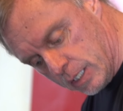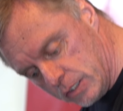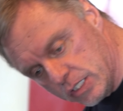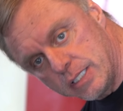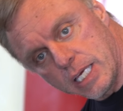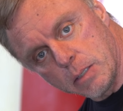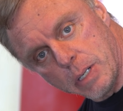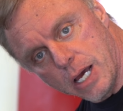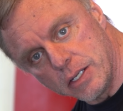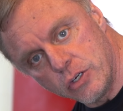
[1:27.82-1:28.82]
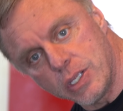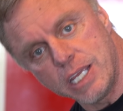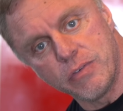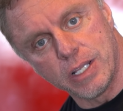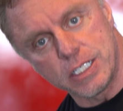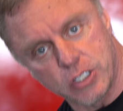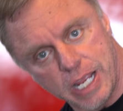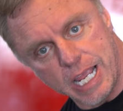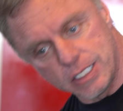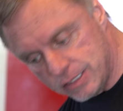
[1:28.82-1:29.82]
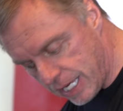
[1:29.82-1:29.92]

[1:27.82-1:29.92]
just think about, and you can even let your hand just